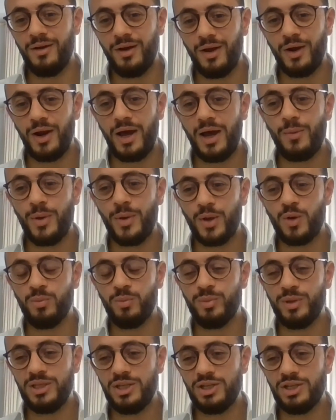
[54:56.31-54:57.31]
allowing
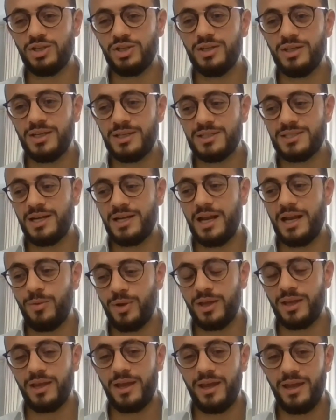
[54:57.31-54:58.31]
competition is
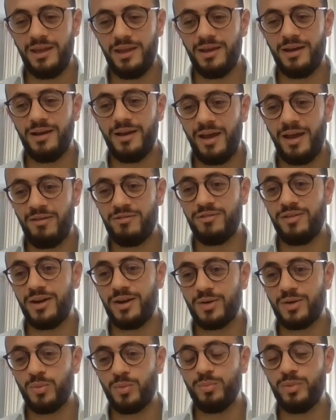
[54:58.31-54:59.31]
allowing a
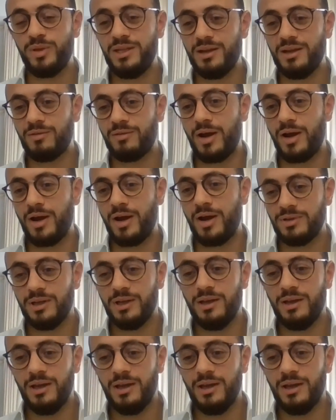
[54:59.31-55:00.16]
fair competing ground.